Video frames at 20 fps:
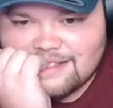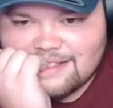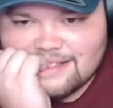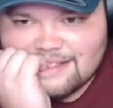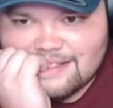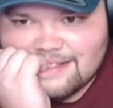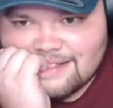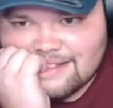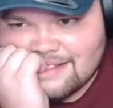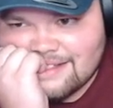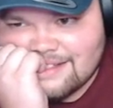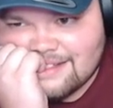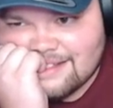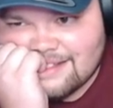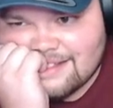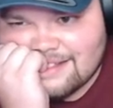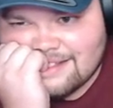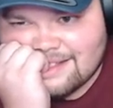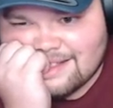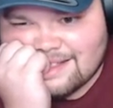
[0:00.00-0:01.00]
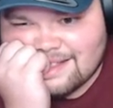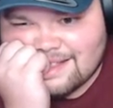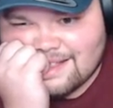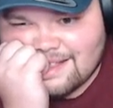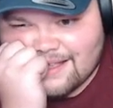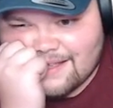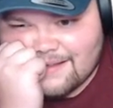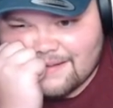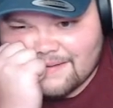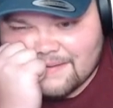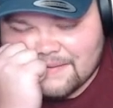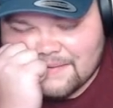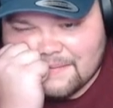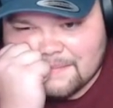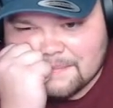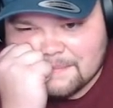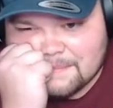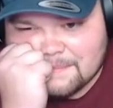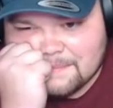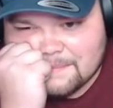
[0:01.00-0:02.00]

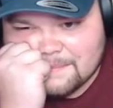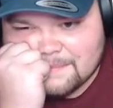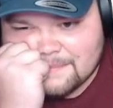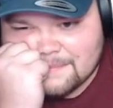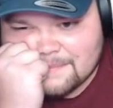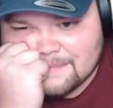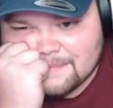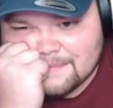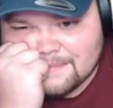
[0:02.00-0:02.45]
The person shown says nothing.